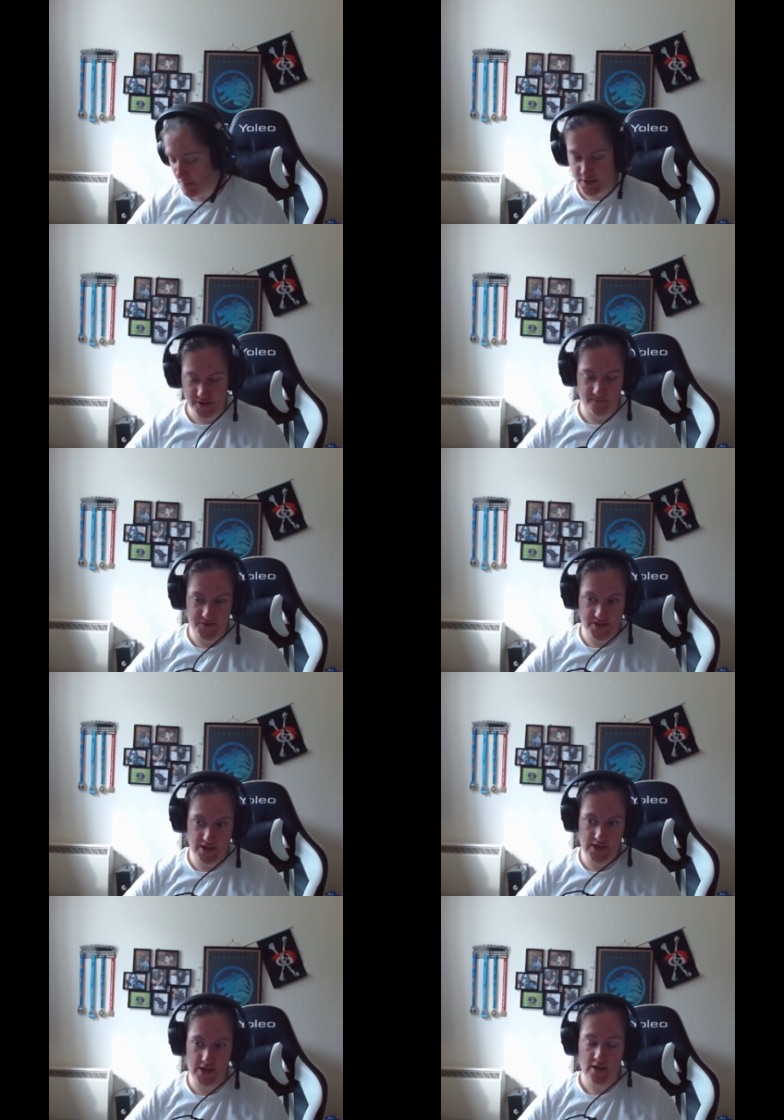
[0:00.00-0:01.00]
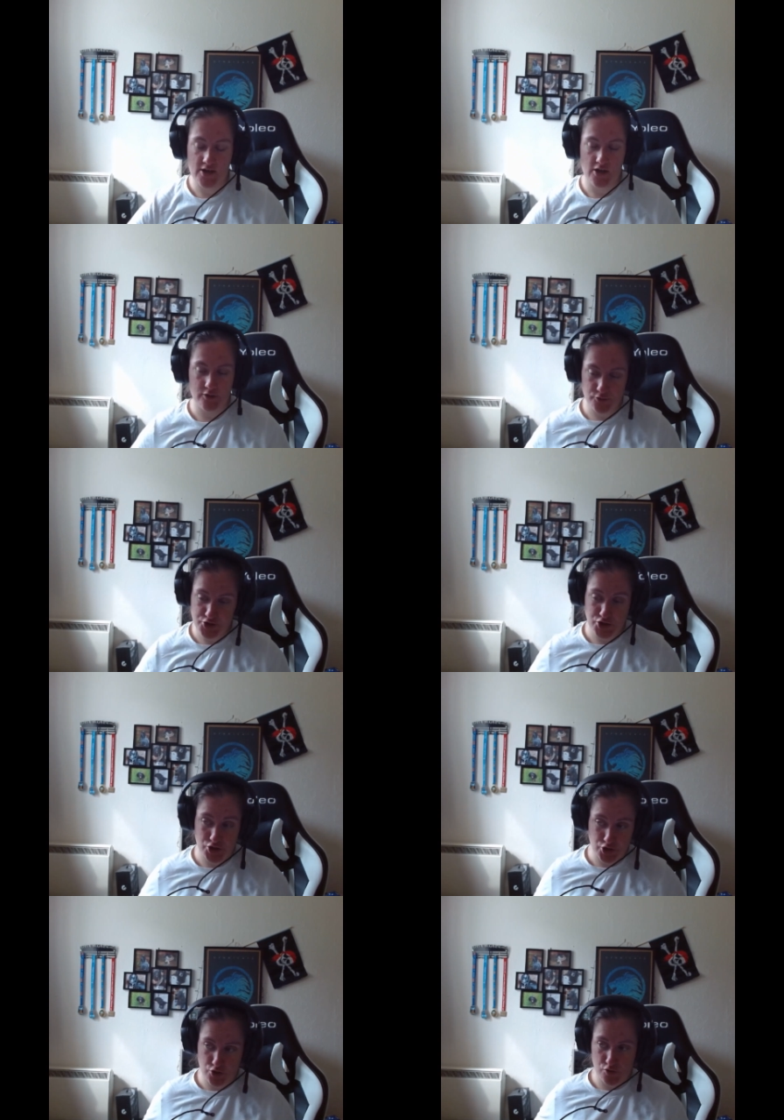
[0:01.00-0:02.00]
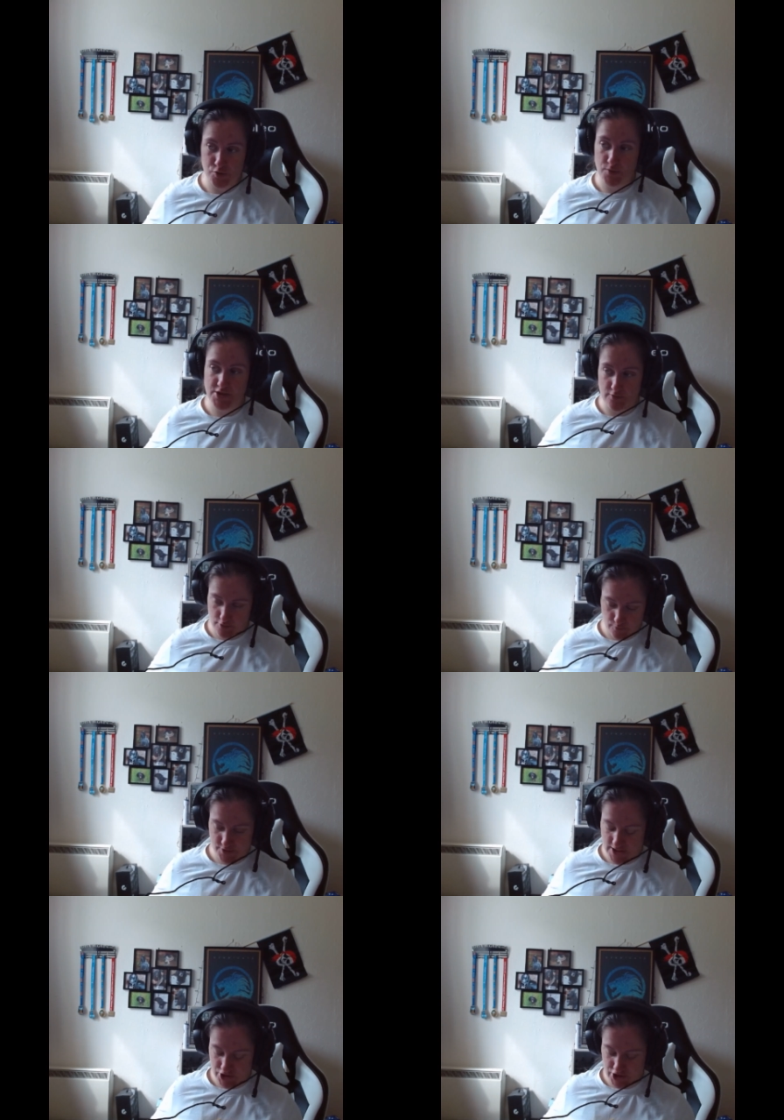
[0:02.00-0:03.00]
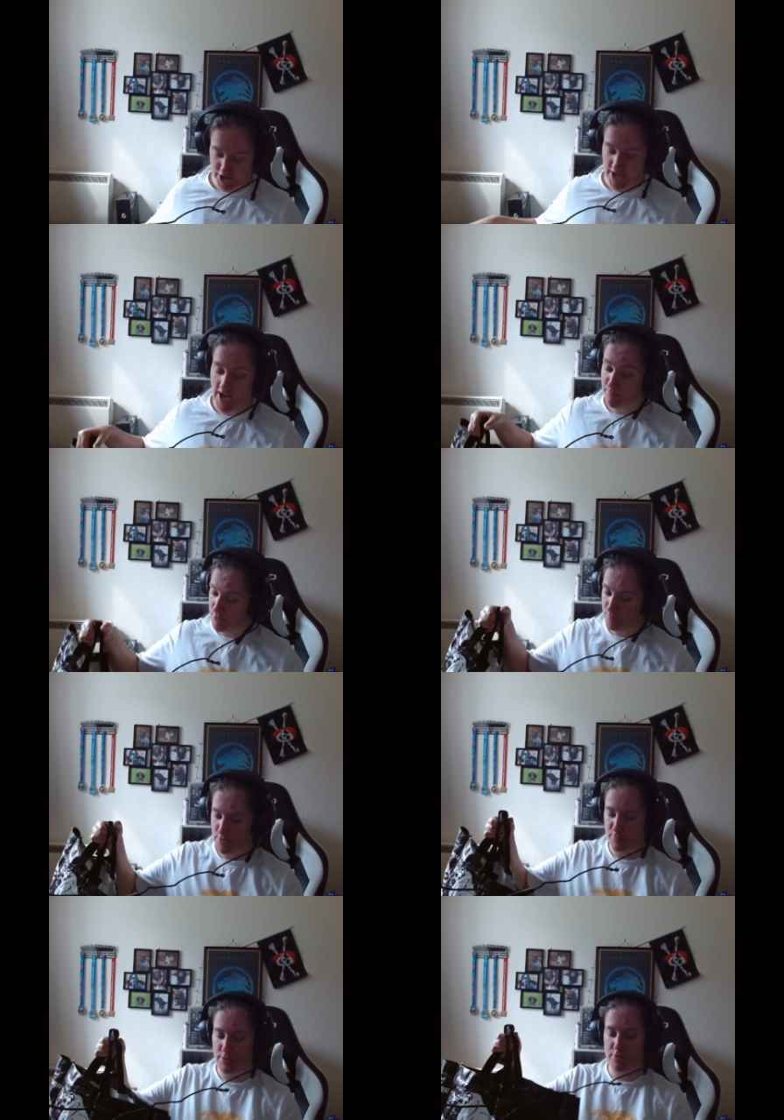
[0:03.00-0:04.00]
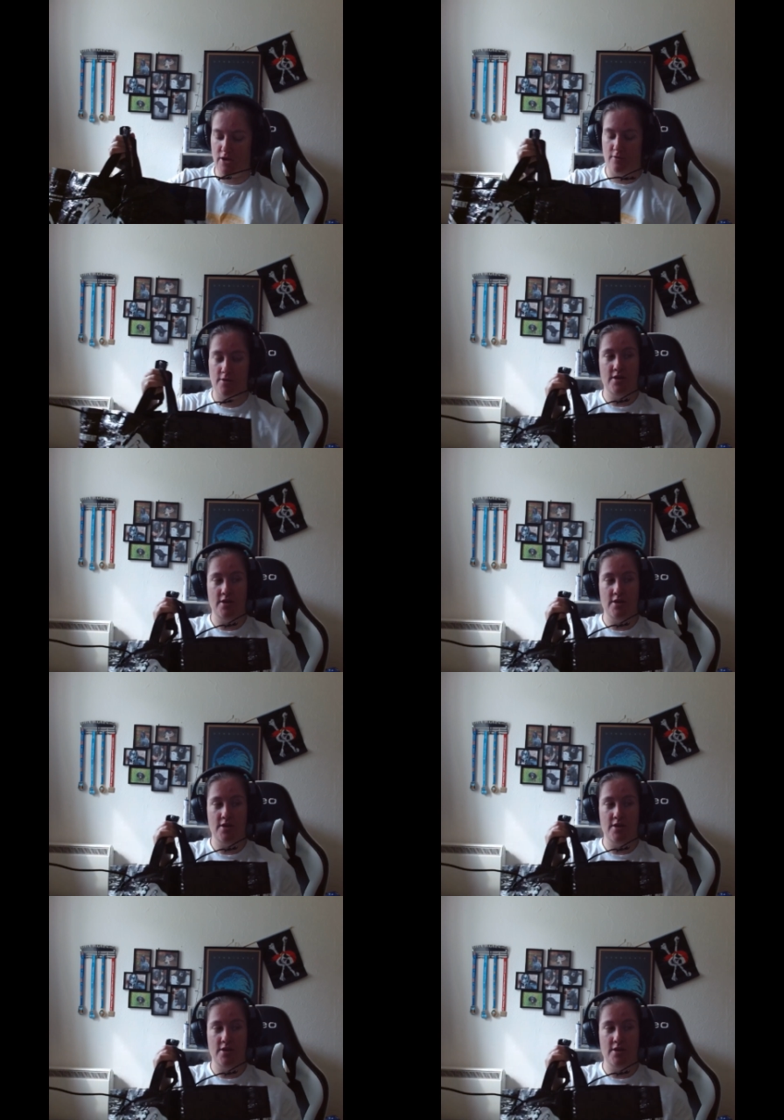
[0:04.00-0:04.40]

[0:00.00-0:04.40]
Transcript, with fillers: because obviously, according to the news, we don't know what's actually going to happen with Wilko.